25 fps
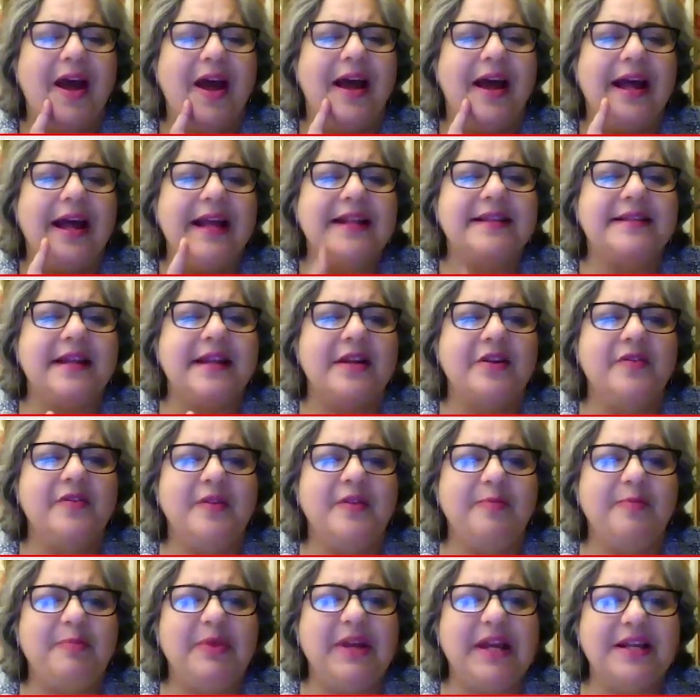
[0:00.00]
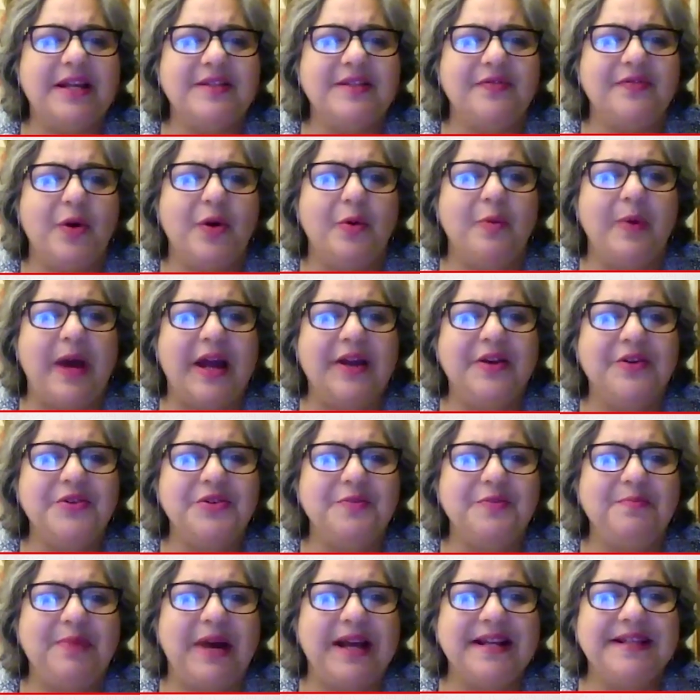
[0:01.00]
instead of the PS4, why don't
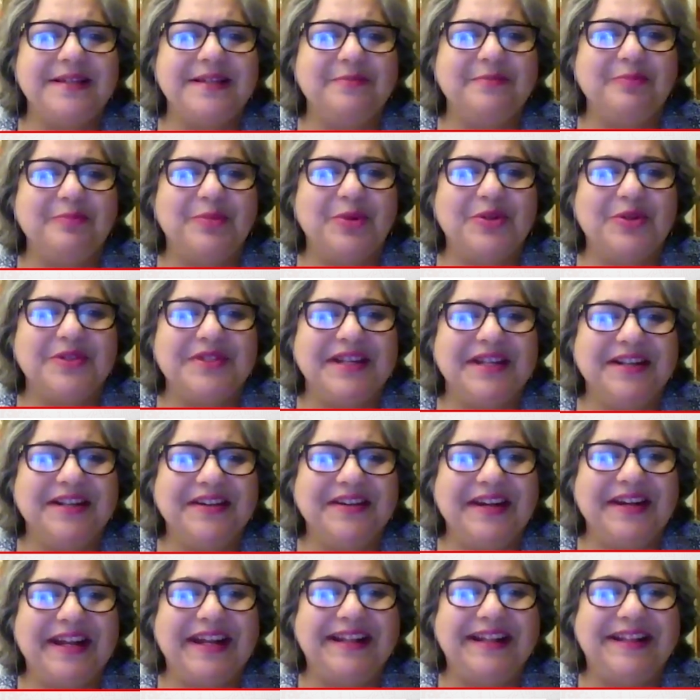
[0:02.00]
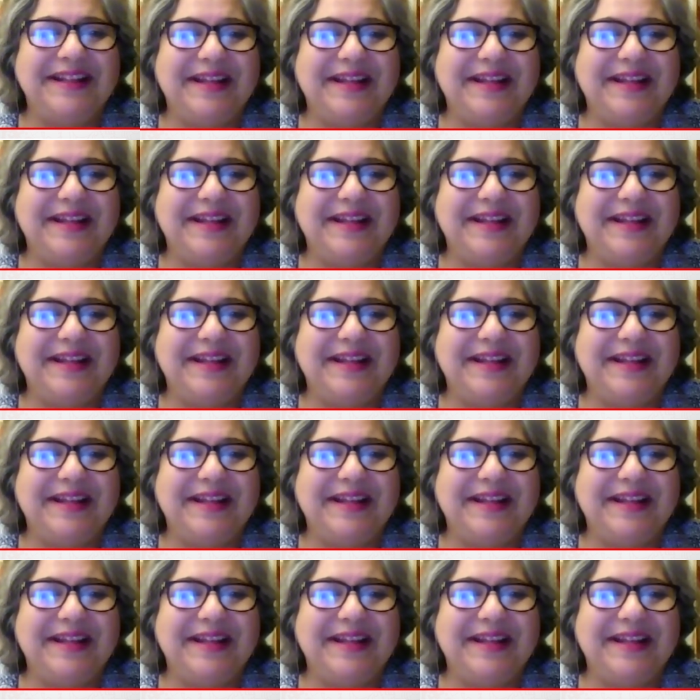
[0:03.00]
you buy some books and read them?